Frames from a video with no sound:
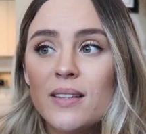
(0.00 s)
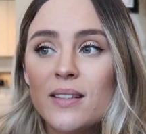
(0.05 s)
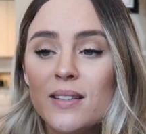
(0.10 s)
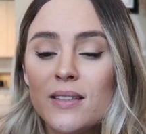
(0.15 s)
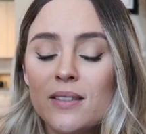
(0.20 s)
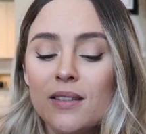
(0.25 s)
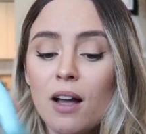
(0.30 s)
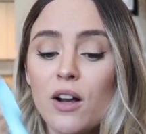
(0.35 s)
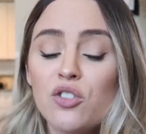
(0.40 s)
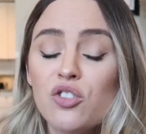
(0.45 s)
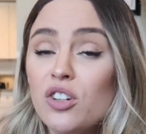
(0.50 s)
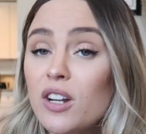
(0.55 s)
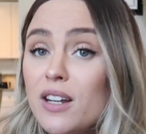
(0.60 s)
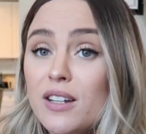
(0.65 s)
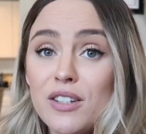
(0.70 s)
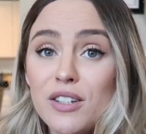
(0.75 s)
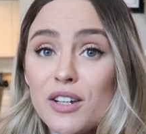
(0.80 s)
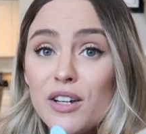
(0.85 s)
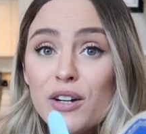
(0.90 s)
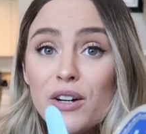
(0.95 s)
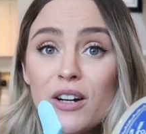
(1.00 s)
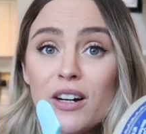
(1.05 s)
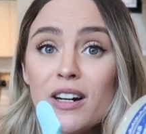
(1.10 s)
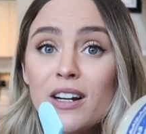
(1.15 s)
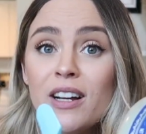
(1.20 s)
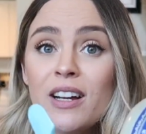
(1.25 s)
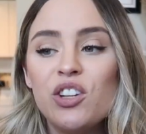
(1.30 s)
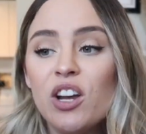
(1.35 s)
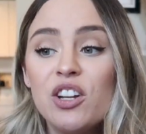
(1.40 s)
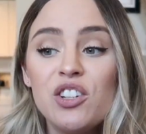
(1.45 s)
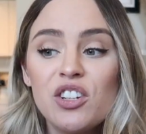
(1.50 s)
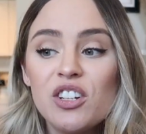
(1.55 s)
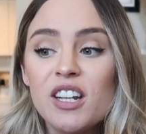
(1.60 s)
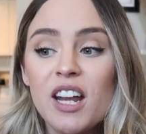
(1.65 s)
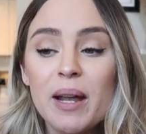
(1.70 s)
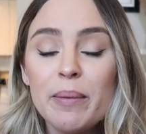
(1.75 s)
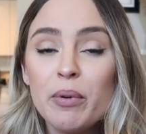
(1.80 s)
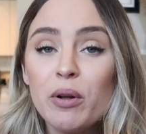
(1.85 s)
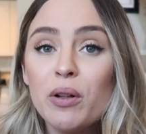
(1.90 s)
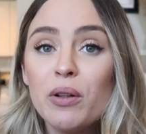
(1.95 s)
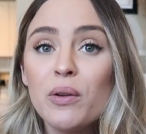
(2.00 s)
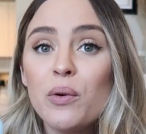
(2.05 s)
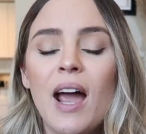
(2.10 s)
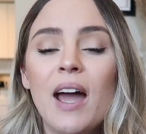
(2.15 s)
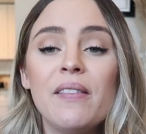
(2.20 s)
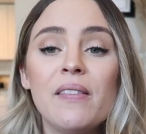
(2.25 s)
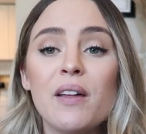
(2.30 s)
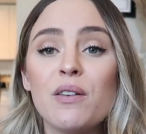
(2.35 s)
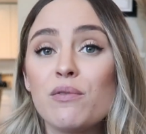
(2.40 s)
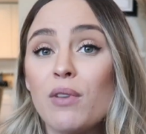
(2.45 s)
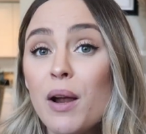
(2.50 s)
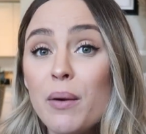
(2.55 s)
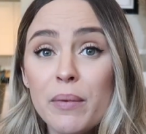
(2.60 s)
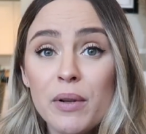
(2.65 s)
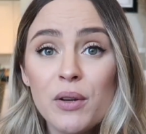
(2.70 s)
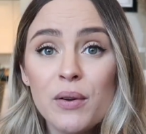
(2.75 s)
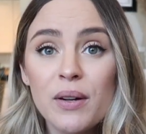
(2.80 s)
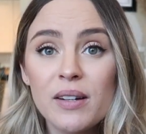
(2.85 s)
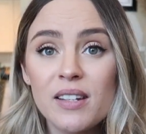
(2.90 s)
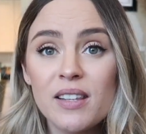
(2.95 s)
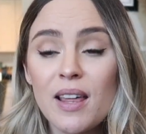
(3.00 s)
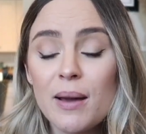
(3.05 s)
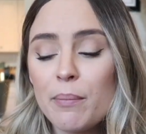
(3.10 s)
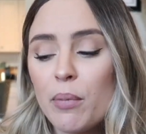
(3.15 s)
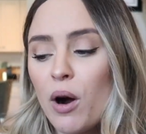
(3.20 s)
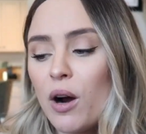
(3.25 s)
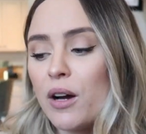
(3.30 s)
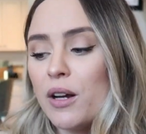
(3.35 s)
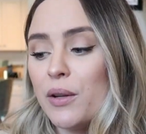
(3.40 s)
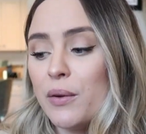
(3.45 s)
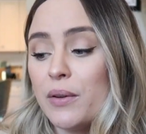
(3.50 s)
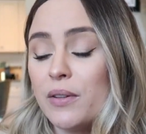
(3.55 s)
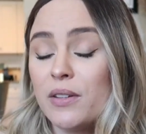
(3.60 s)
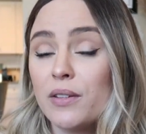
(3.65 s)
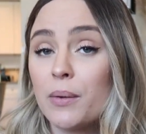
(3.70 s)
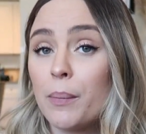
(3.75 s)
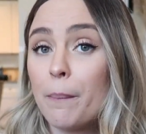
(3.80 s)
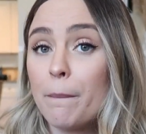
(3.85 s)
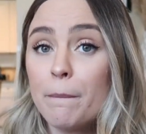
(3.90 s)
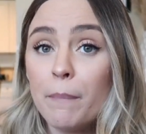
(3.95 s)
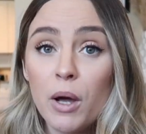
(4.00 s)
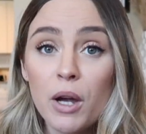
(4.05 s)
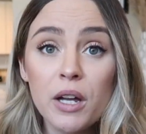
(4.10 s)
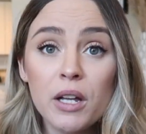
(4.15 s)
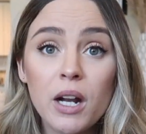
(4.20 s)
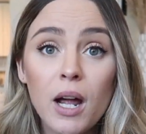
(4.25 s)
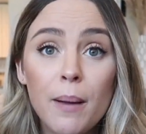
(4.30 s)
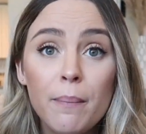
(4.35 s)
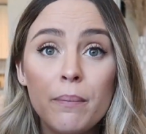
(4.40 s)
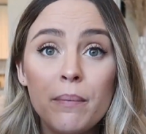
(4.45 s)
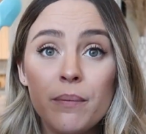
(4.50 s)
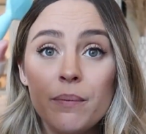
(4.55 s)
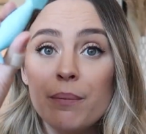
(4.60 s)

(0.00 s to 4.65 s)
suction it to your changing table, and then right when you get to that part, you can just pick it up,